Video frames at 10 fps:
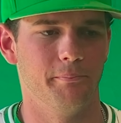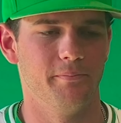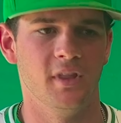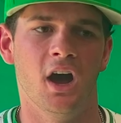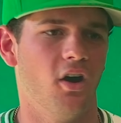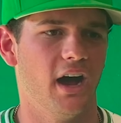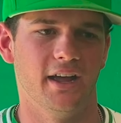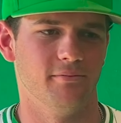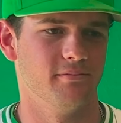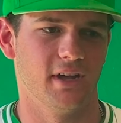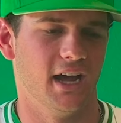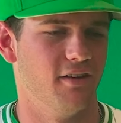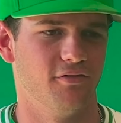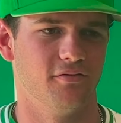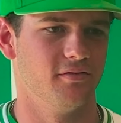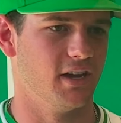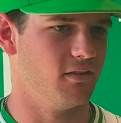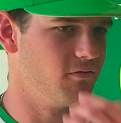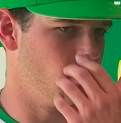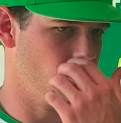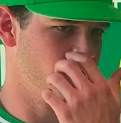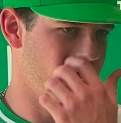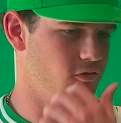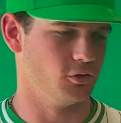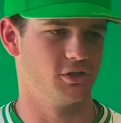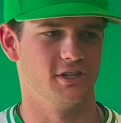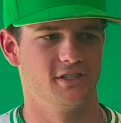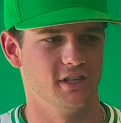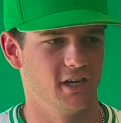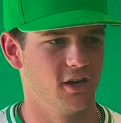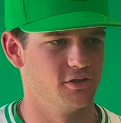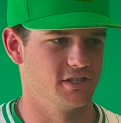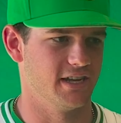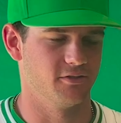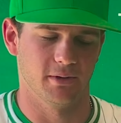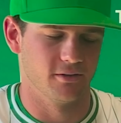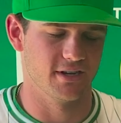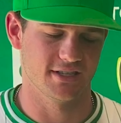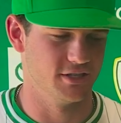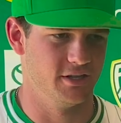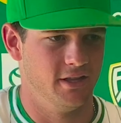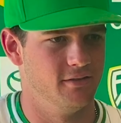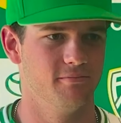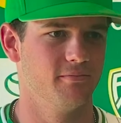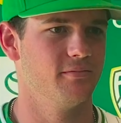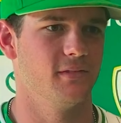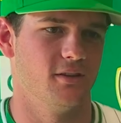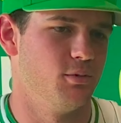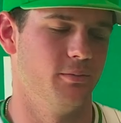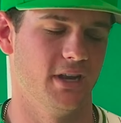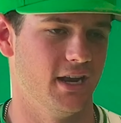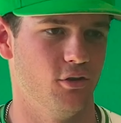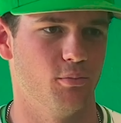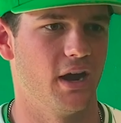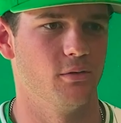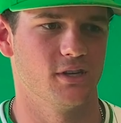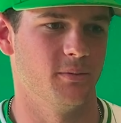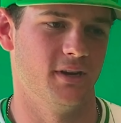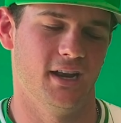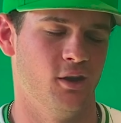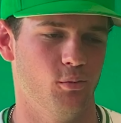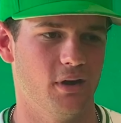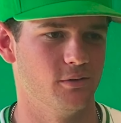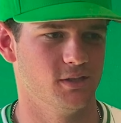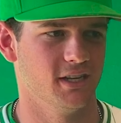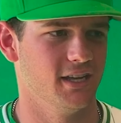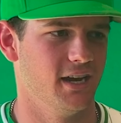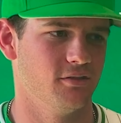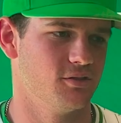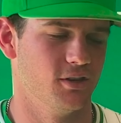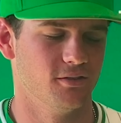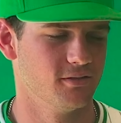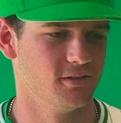No, I have full trust in the coaching staff to make the right decision. They pulled me, and I knew Brad was coming in, and I knew Brad was going to get out, so.